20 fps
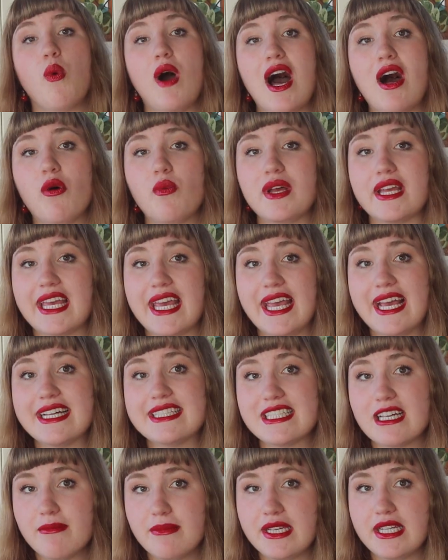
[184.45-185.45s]
While we
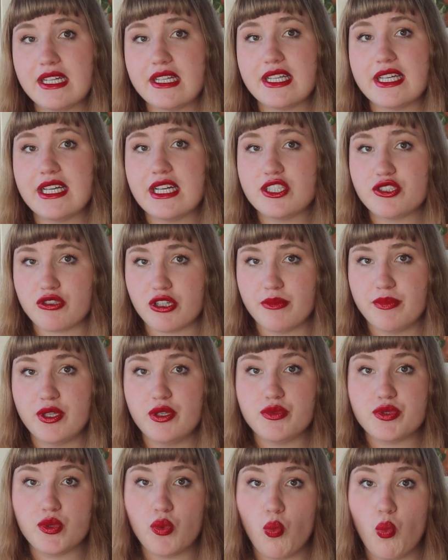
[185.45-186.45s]
can't immediately
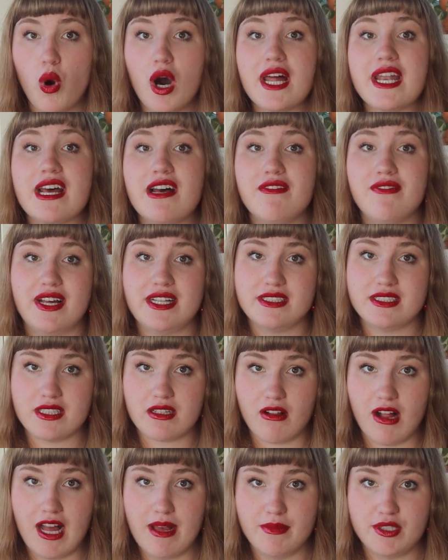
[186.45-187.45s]
attribute one event
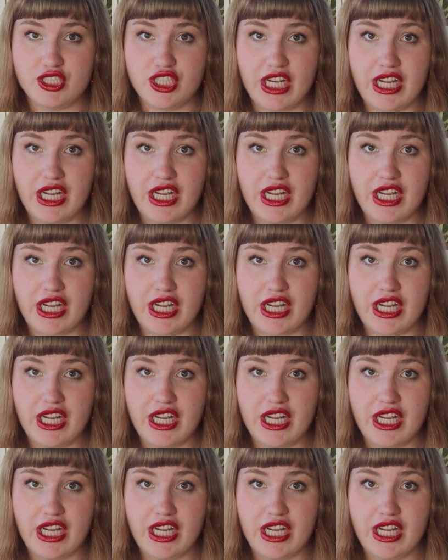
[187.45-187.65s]
to climate